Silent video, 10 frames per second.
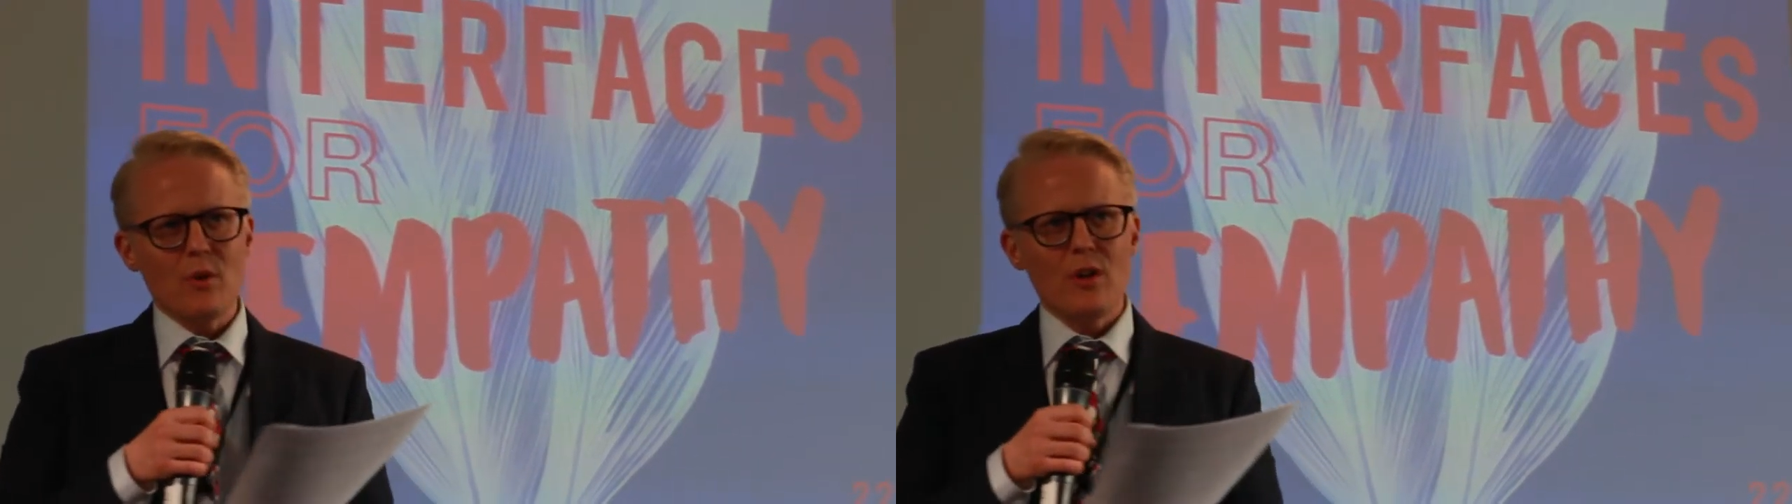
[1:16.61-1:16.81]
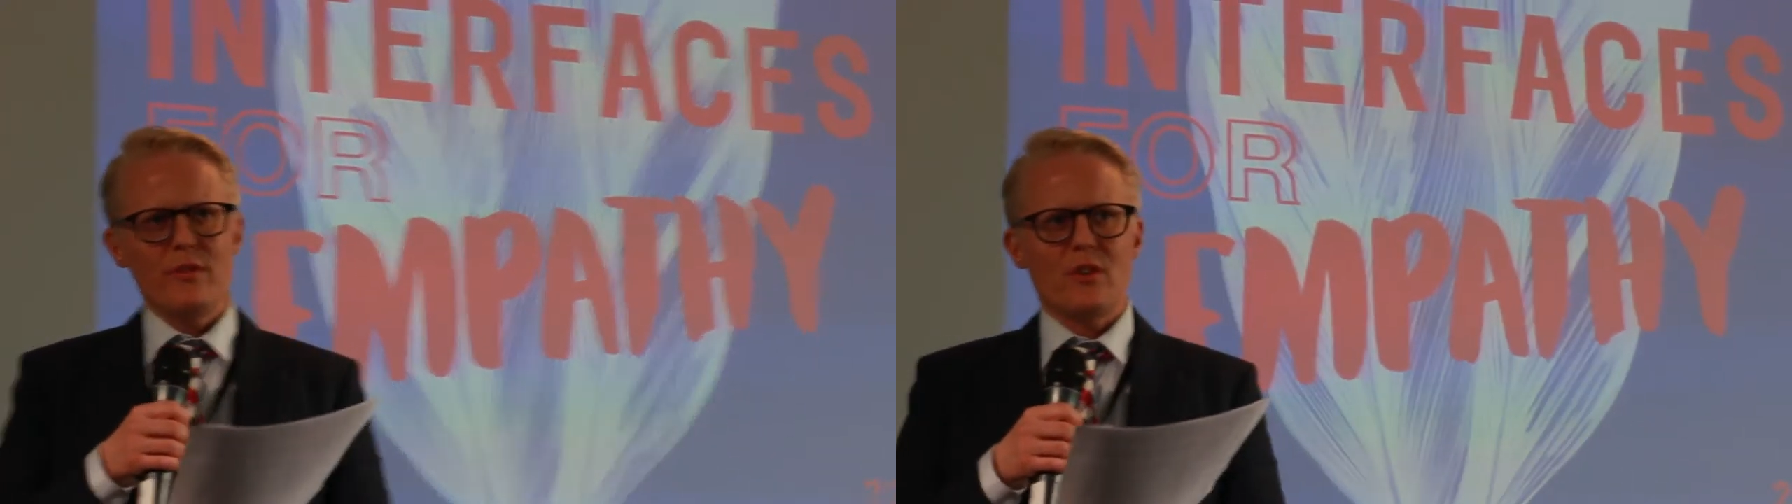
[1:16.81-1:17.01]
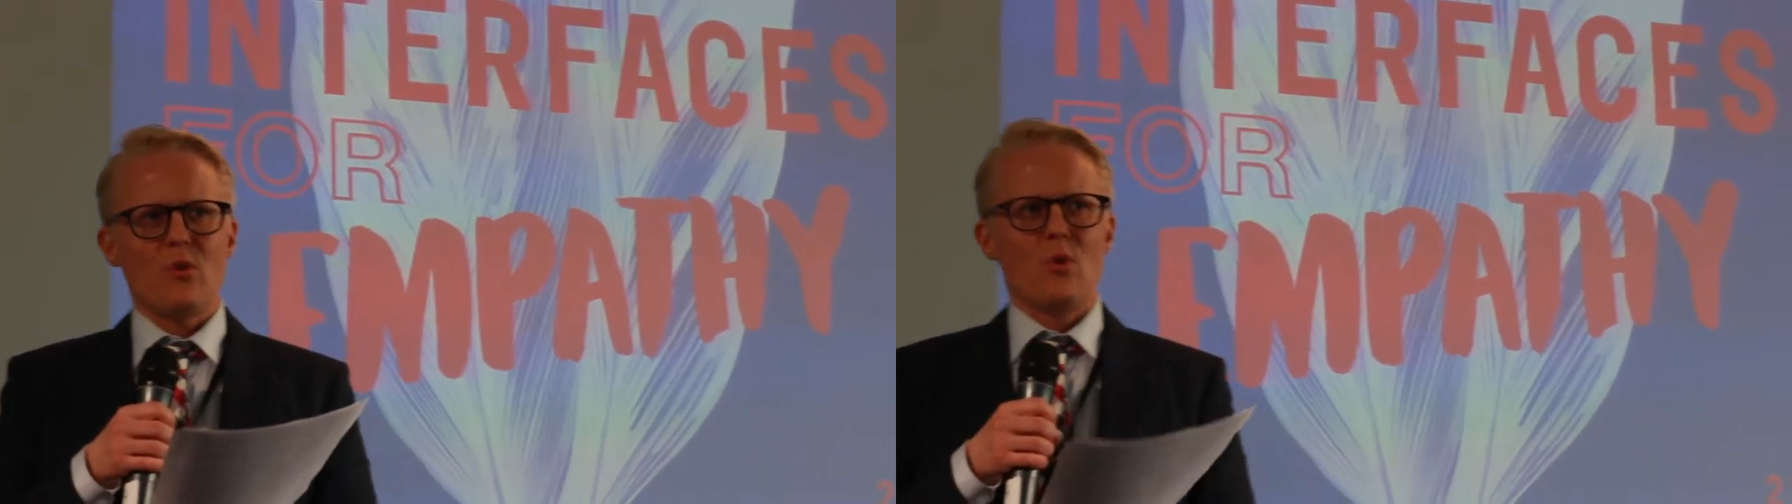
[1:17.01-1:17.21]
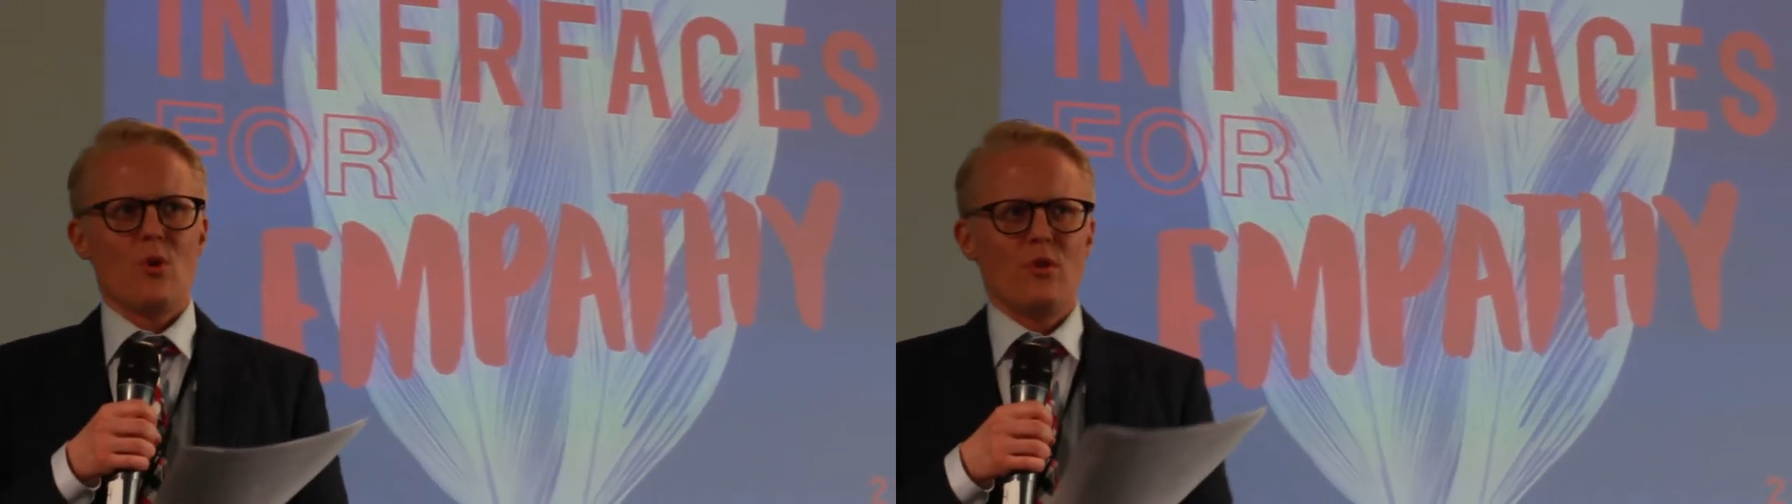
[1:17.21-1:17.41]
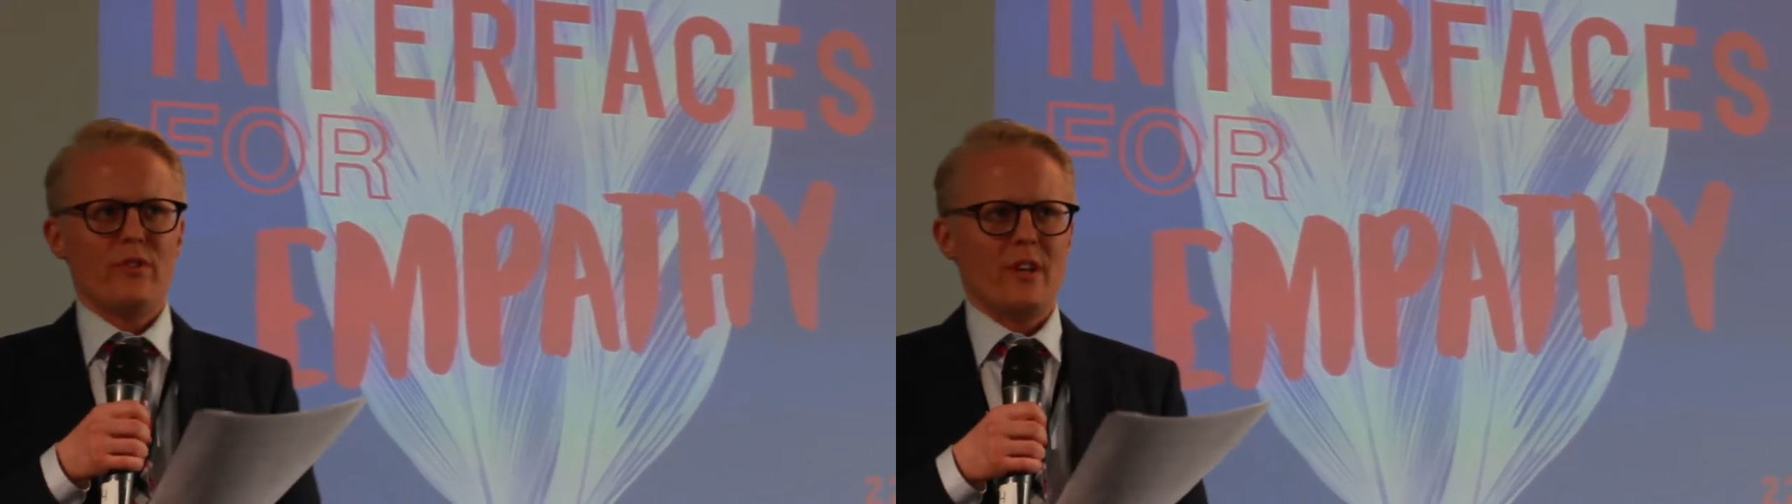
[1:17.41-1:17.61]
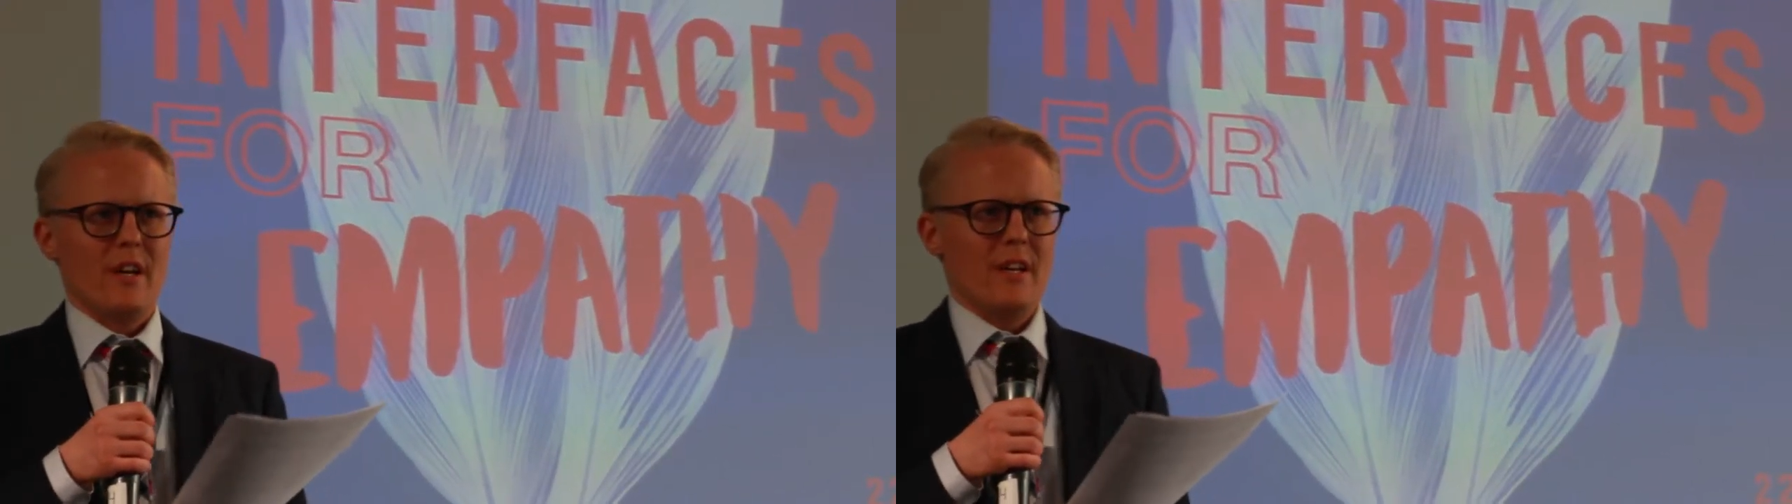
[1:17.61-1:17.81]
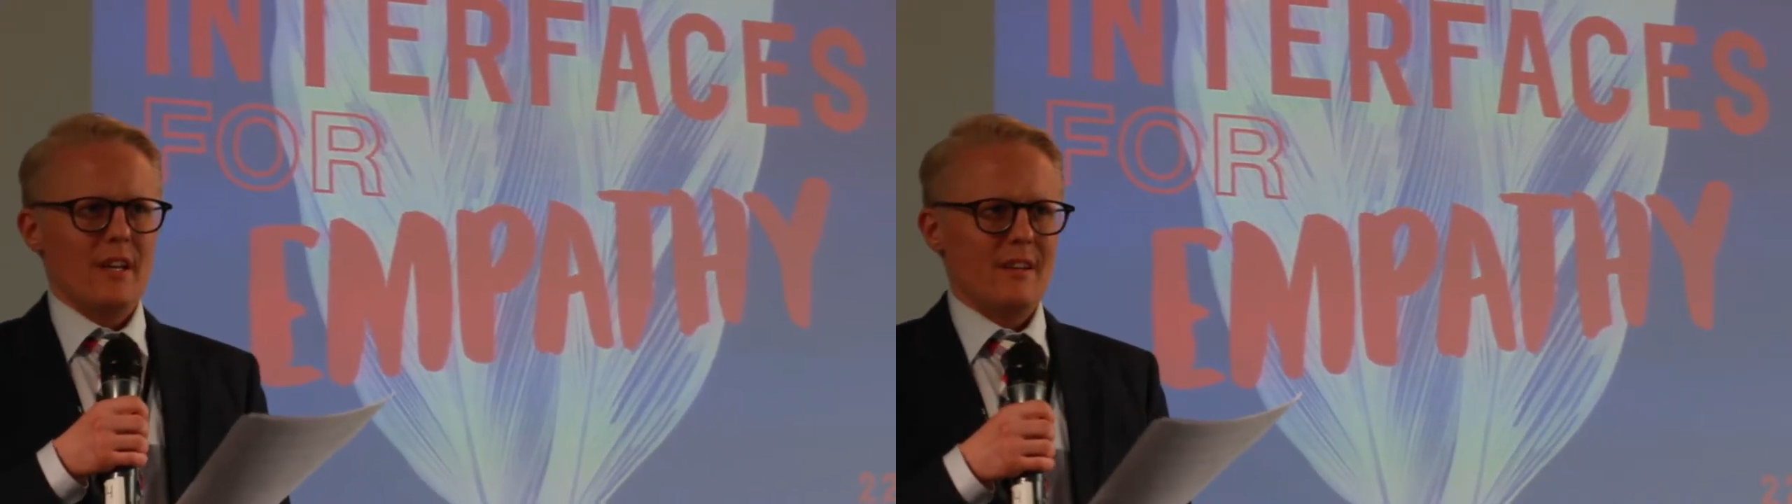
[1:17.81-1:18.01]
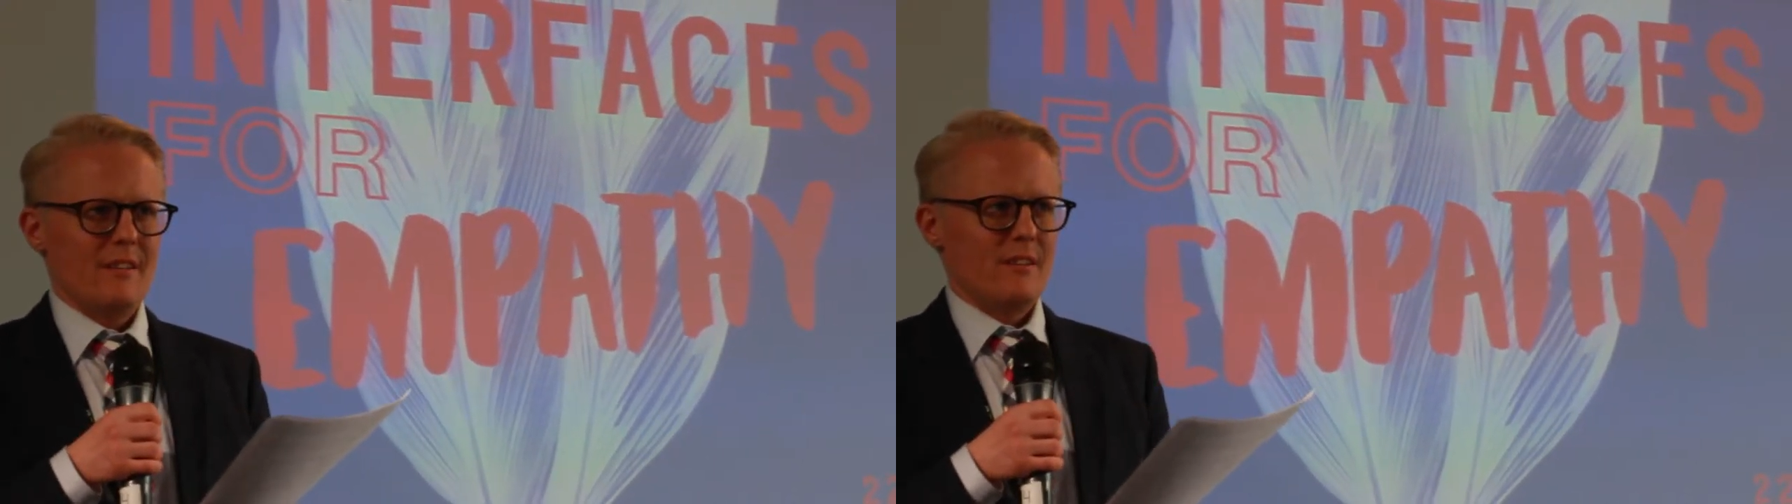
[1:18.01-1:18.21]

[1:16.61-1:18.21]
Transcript: one of the core of the ideas.